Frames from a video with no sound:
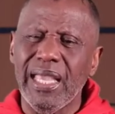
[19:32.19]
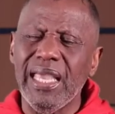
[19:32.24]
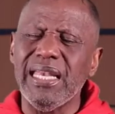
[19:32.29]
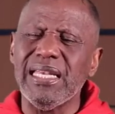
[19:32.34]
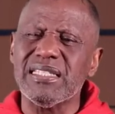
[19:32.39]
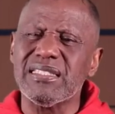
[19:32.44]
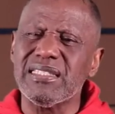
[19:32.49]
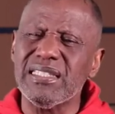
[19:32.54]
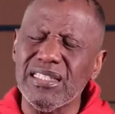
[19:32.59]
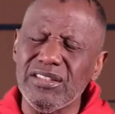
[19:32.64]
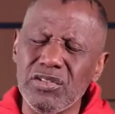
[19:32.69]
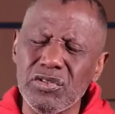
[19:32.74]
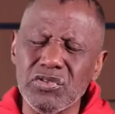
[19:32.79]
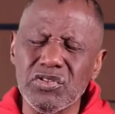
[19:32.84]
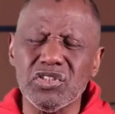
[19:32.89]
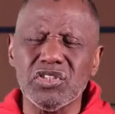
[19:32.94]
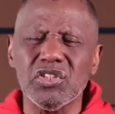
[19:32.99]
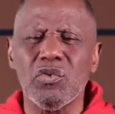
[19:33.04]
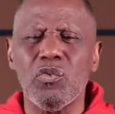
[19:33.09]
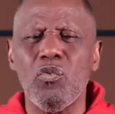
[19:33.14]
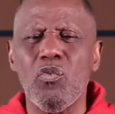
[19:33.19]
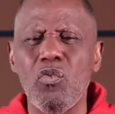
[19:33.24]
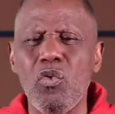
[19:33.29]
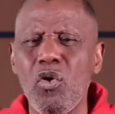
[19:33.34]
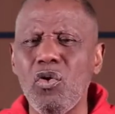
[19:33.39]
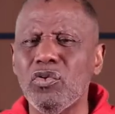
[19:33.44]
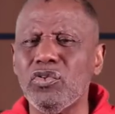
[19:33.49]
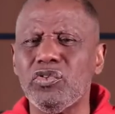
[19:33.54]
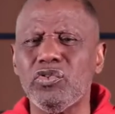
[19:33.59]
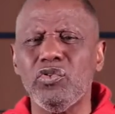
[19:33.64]
And it's, you should
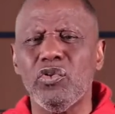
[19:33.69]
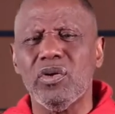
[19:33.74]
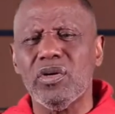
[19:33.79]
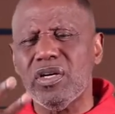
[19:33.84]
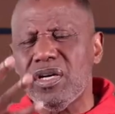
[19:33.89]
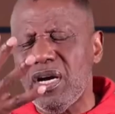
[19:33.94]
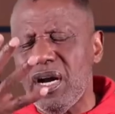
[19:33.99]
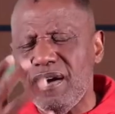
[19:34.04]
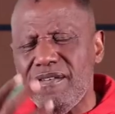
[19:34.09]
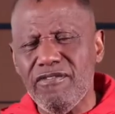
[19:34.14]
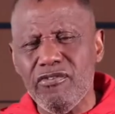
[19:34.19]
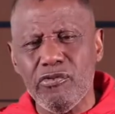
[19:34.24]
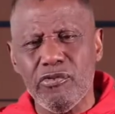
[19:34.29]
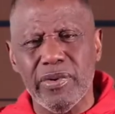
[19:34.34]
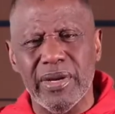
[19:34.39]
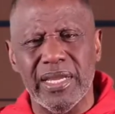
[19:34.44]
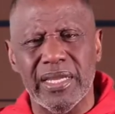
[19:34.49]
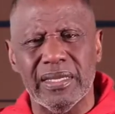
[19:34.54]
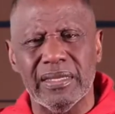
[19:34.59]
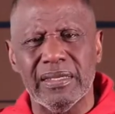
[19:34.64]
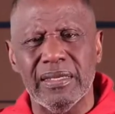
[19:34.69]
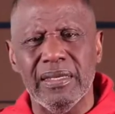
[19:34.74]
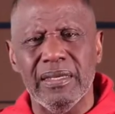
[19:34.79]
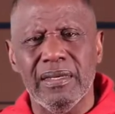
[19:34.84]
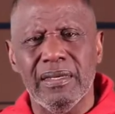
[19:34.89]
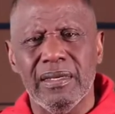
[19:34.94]
want your covering.